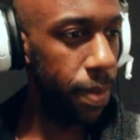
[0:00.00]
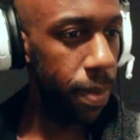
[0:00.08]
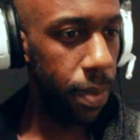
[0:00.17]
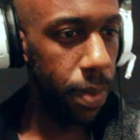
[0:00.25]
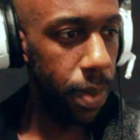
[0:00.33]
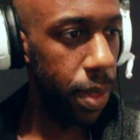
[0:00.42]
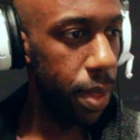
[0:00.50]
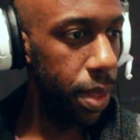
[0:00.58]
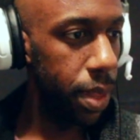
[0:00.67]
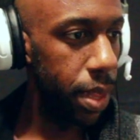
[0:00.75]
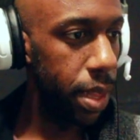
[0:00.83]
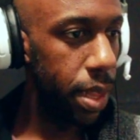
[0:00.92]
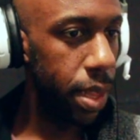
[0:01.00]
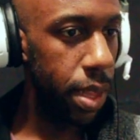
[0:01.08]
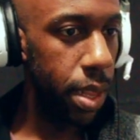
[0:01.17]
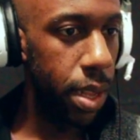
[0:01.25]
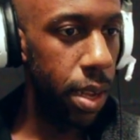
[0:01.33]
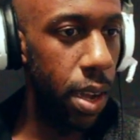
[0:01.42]
on.
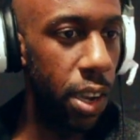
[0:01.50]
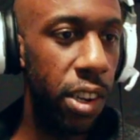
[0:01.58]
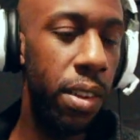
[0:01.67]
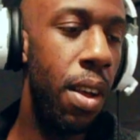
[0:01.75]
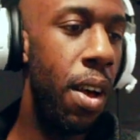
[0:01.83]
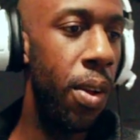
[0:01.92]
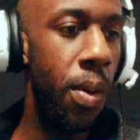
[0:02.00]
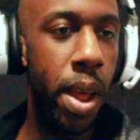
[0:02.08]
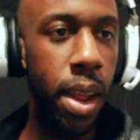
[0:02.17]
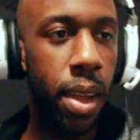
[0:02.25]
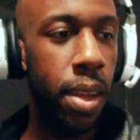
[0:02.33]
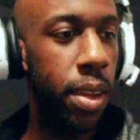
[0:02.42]
Oh, she's gone already.